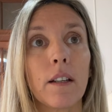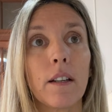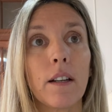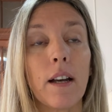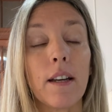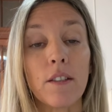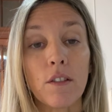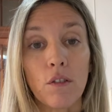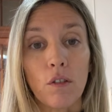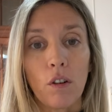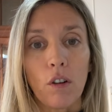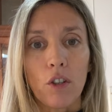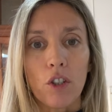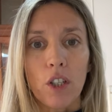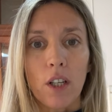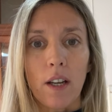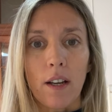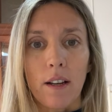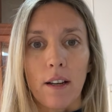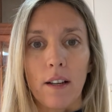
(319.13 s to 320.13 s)

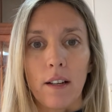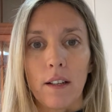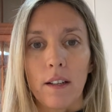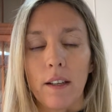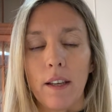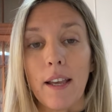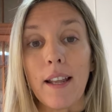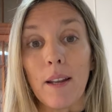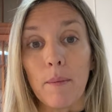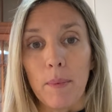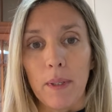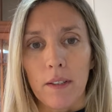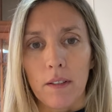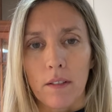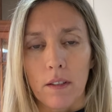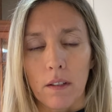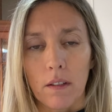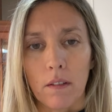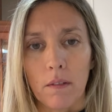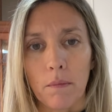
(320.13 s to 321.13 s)
astrological
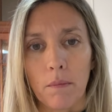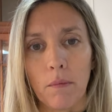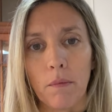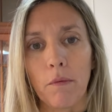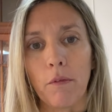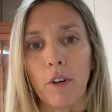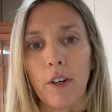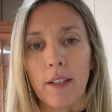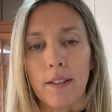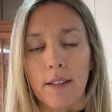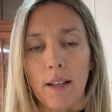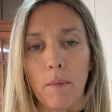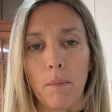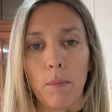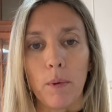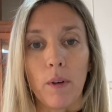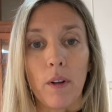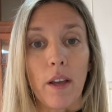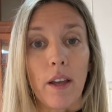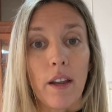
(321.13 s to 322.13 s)
element. For
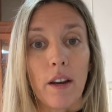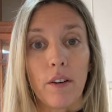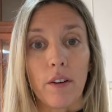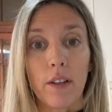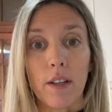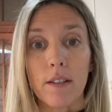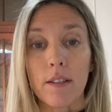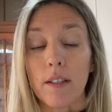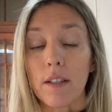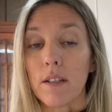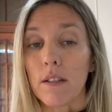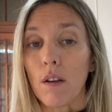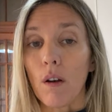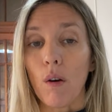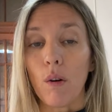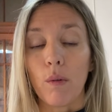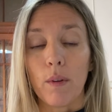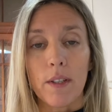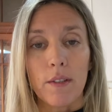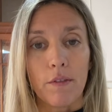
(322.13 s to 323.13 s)
example, Aries is
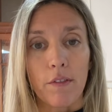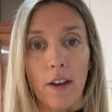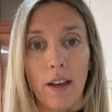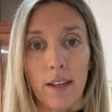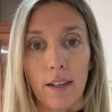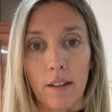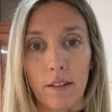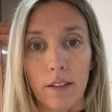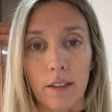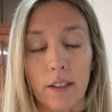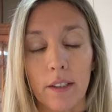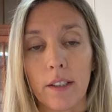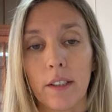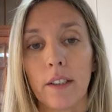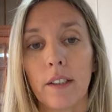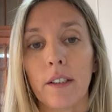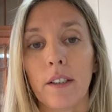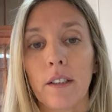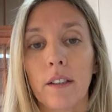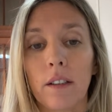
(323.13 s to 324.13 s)
always fire.
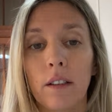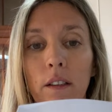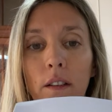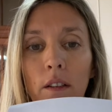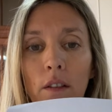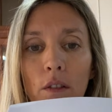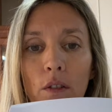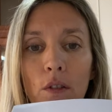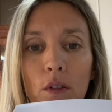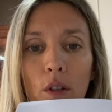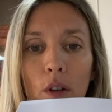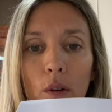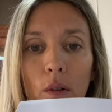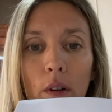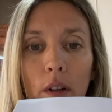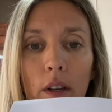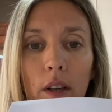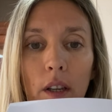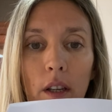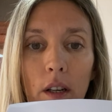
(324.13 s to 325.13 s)

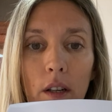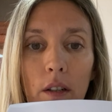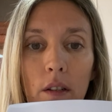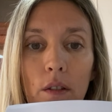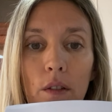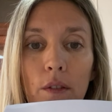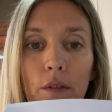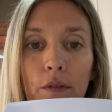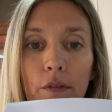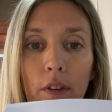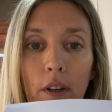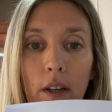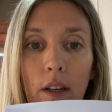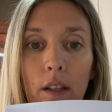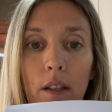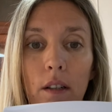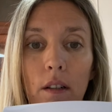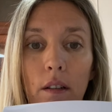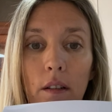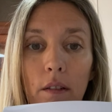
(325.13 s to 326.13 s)
So Aries,
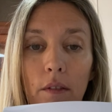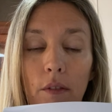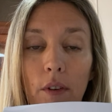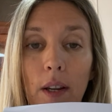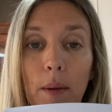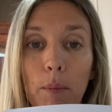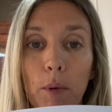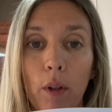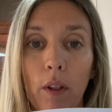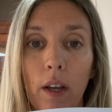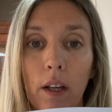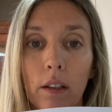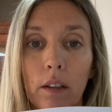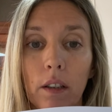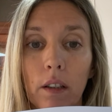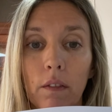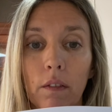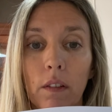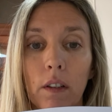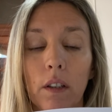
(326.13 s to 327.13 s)
fire,
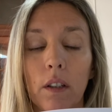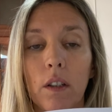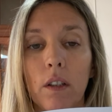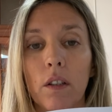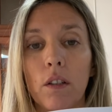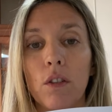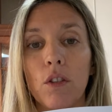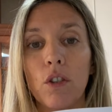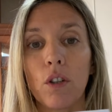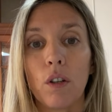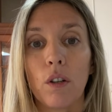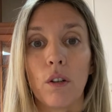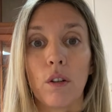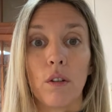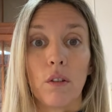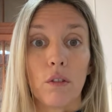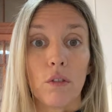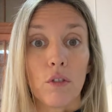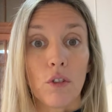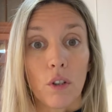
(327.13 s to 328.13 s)
reproductive.
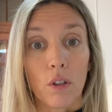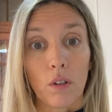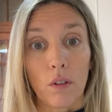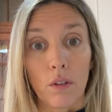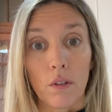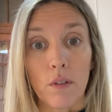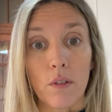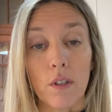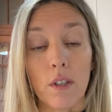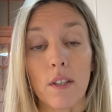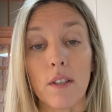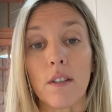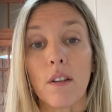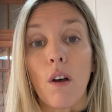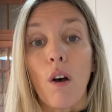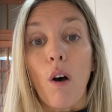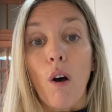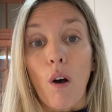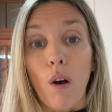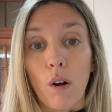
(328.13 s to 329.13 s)
Taurus is
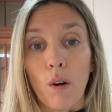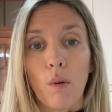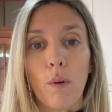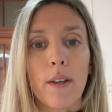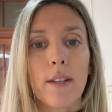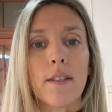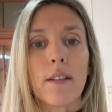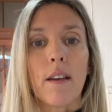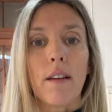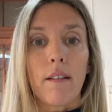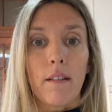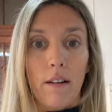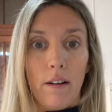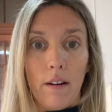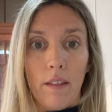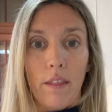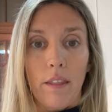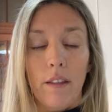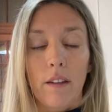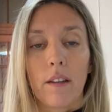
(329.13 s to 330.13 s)
always
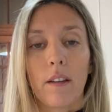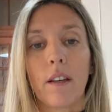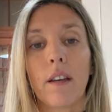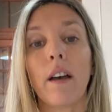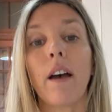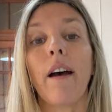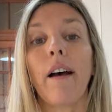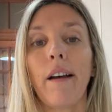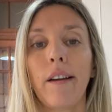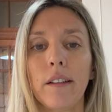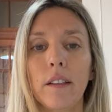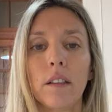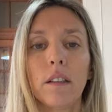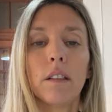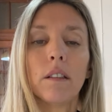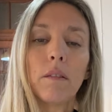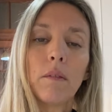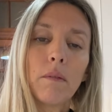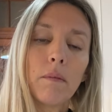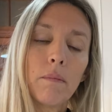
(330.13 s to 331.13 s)
earth and
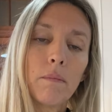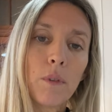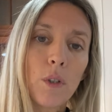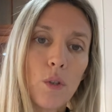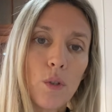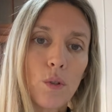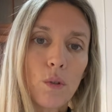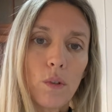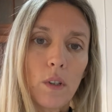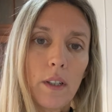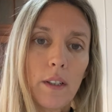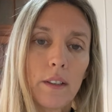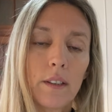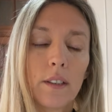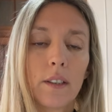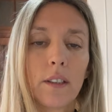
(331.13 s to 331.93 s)
muscular.